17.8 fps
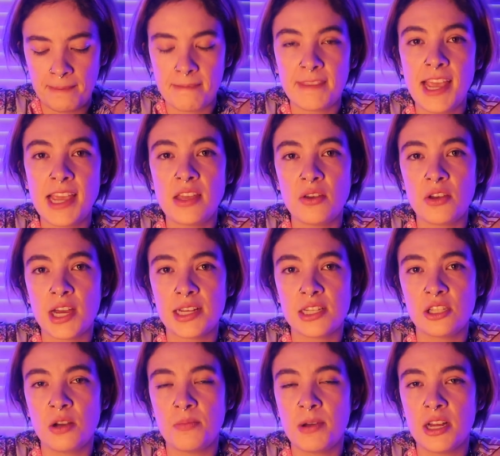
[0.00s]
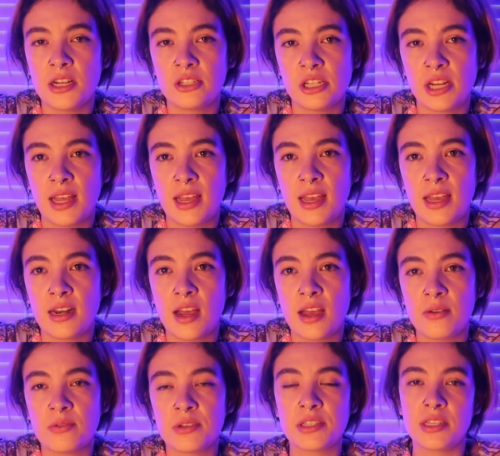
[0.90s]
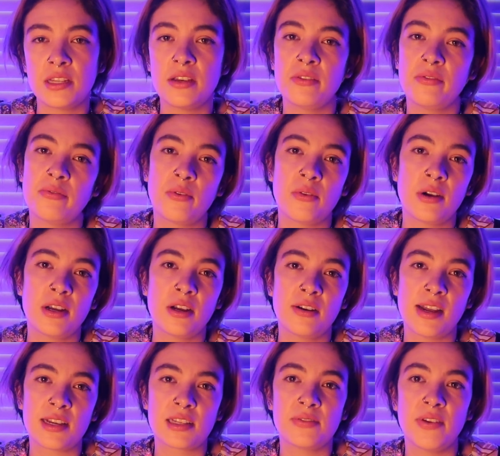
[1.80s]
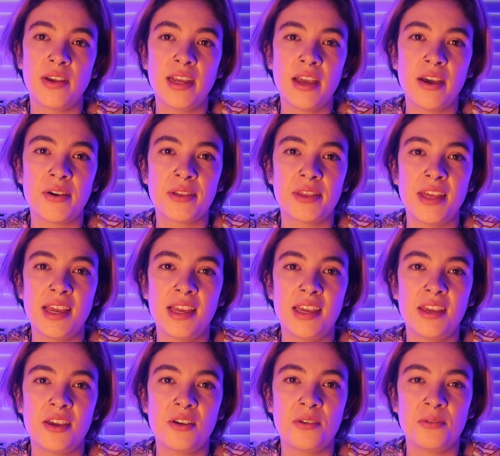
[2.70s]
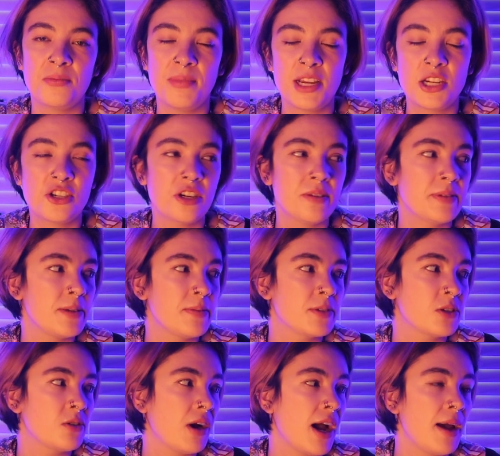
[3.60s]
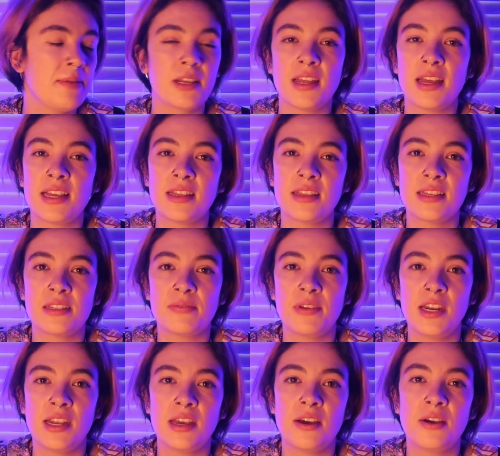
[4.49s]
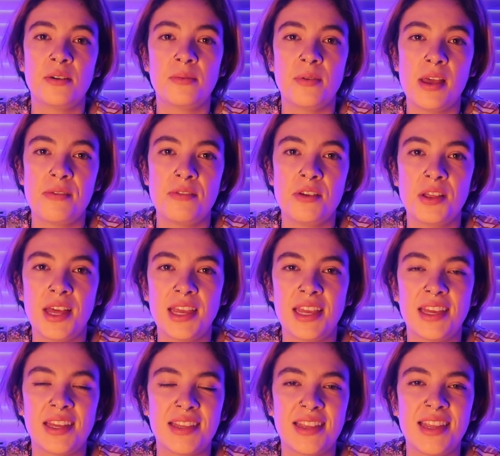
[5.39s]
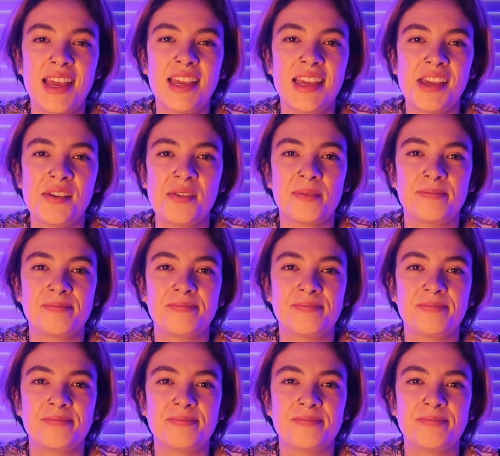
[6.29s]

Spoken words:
Thank you guys so much, and I will see you for your next video. Thank you. Make sure you subscribe and like this video if you like it. Thank you.